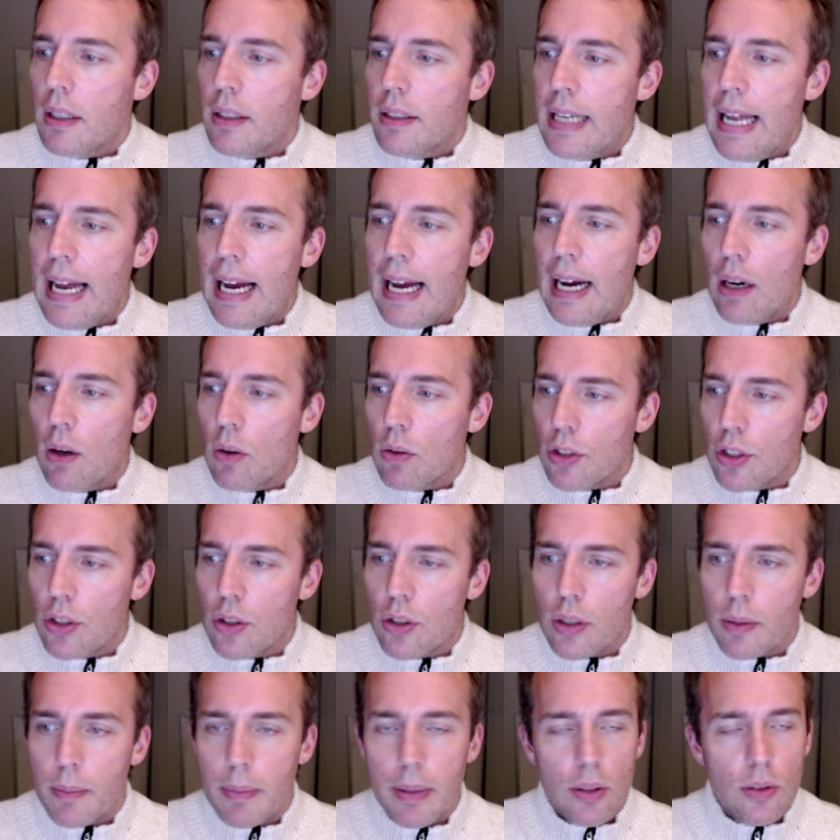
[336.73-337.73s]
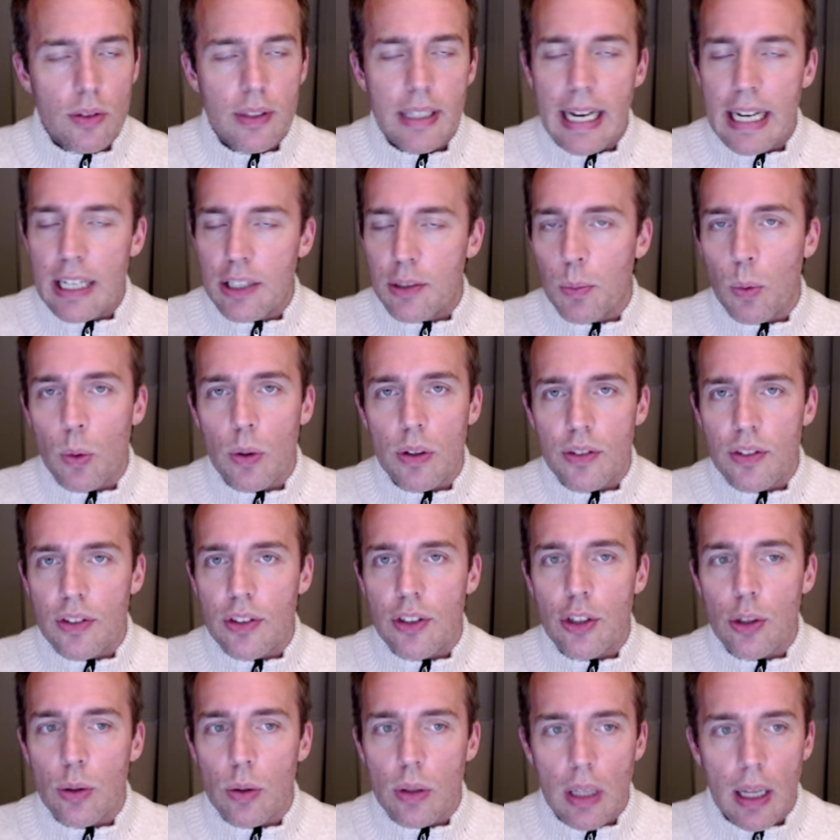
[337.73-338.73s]
Now you could build dashboards
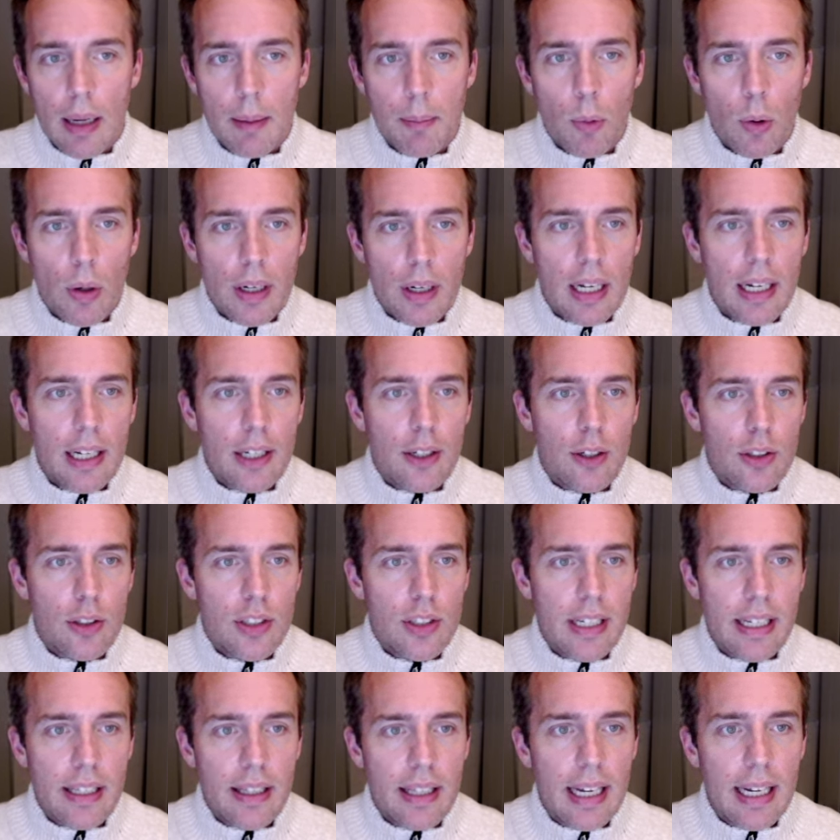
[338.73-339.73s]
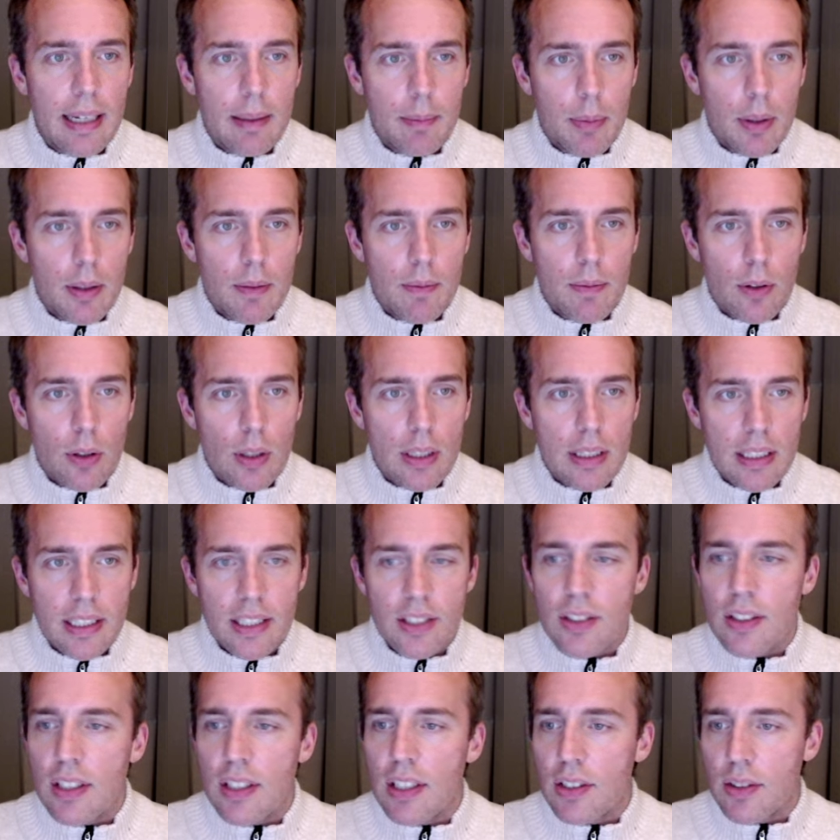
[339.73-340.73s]
and do a lot more, and I understand that, but for at
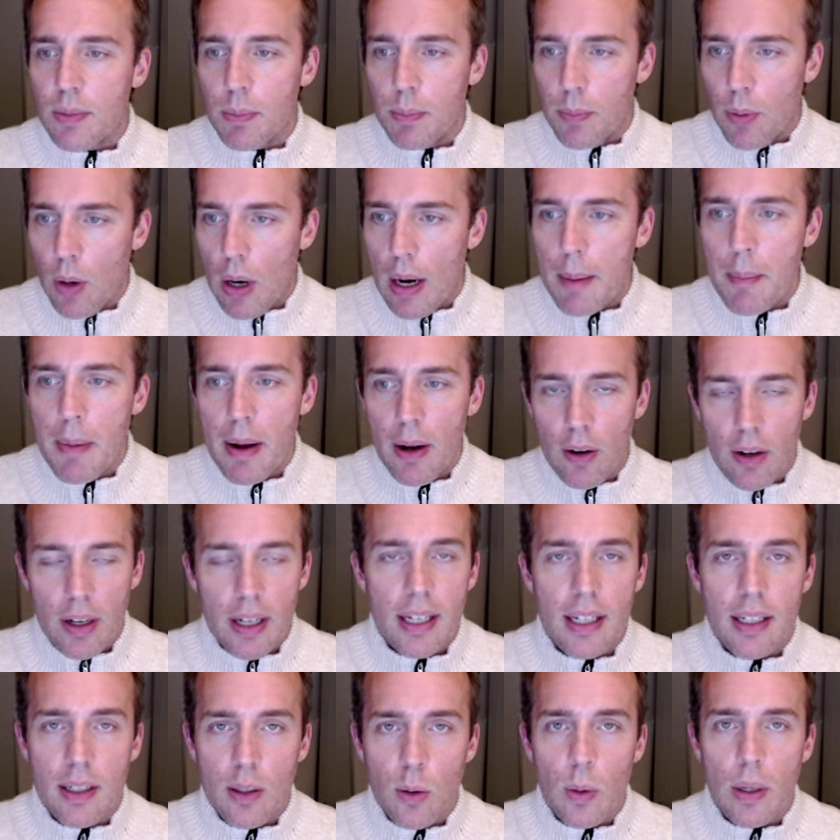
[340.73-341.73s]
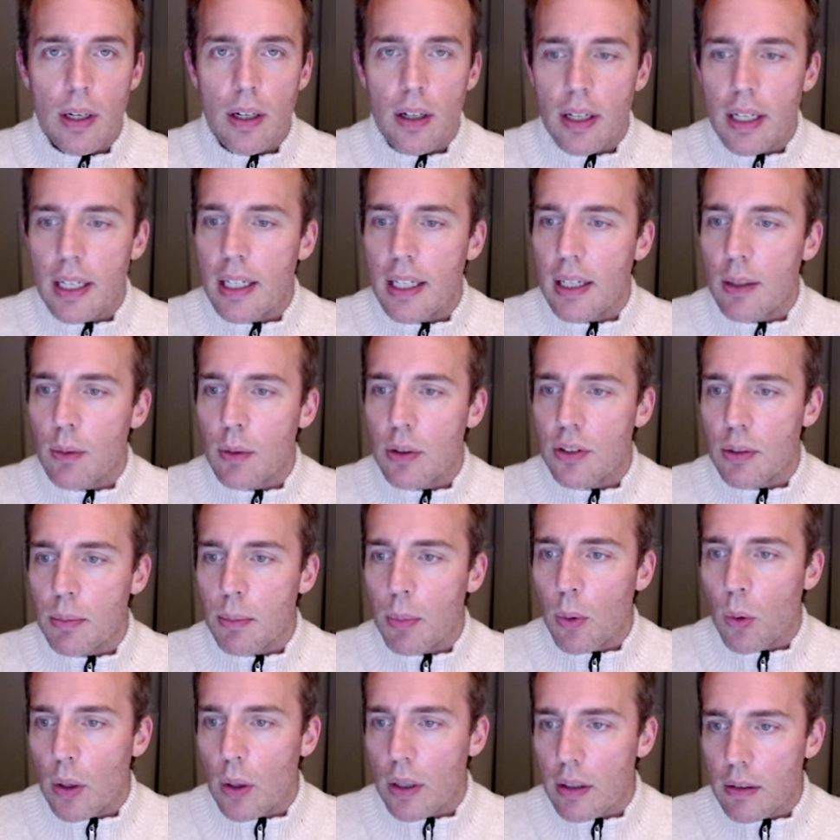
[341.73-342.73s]
least this primary query, it was
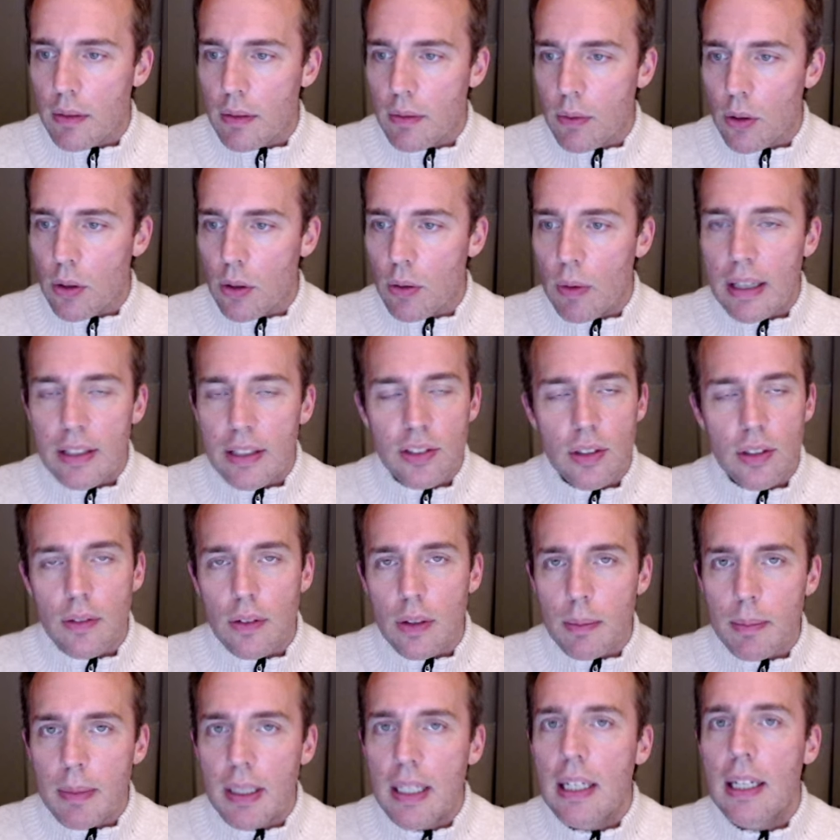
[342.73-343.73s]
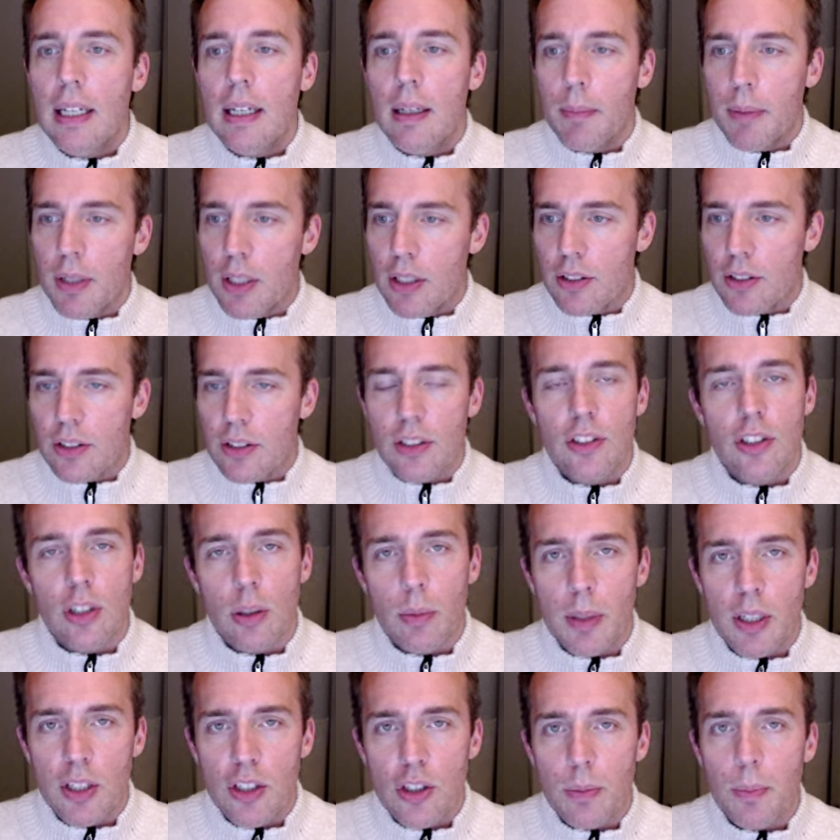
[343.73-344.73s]
important. For the rest of them, because it's so
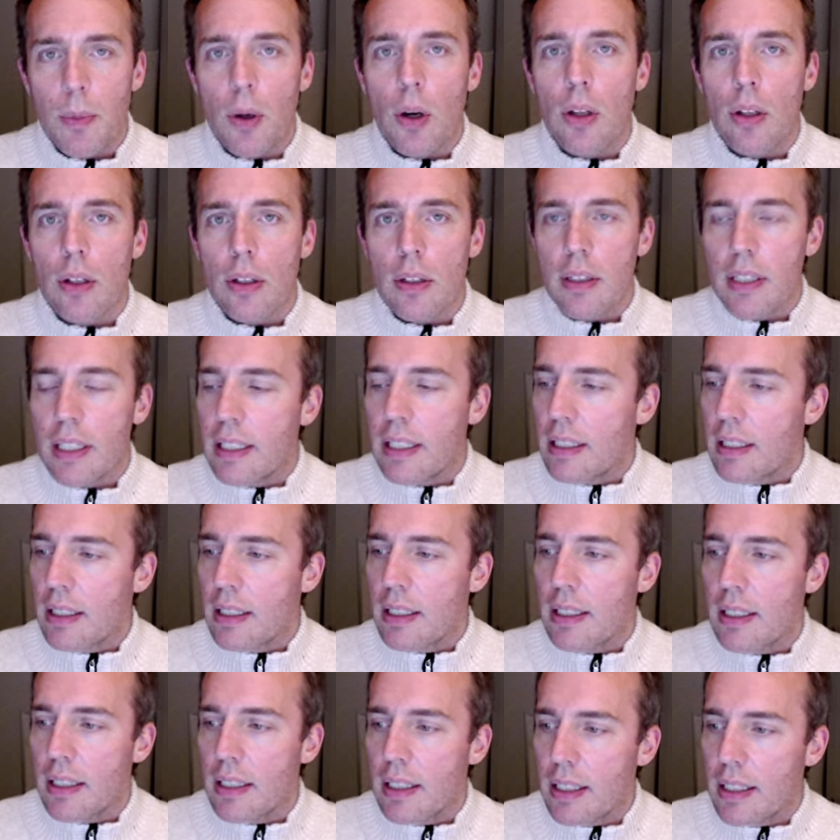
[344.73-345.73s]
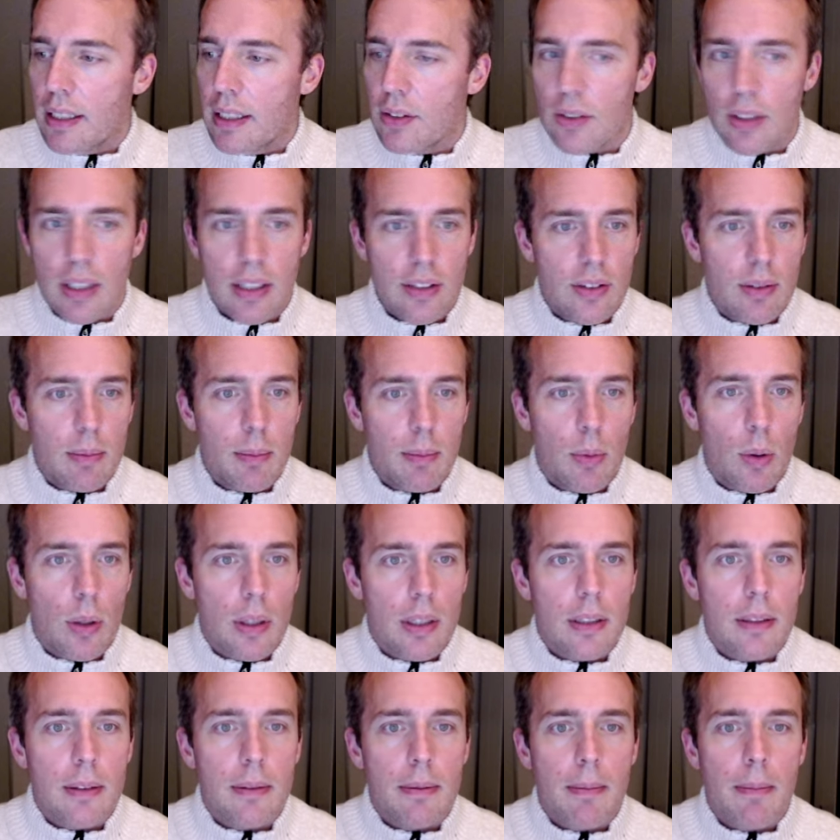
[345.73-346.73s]
much smaller, it is less
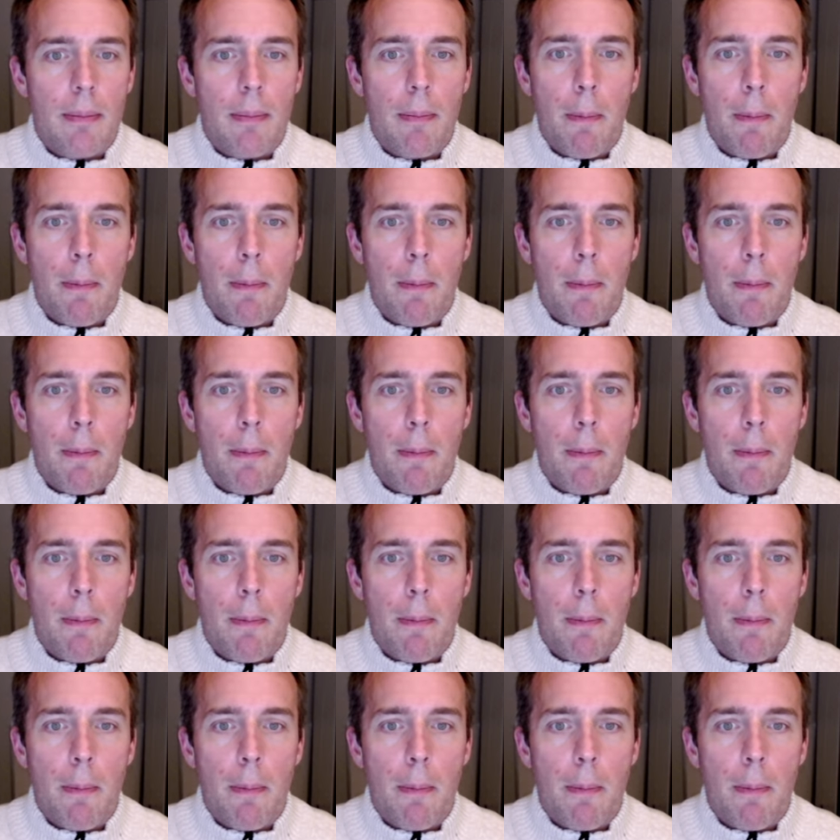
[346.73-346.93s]
important.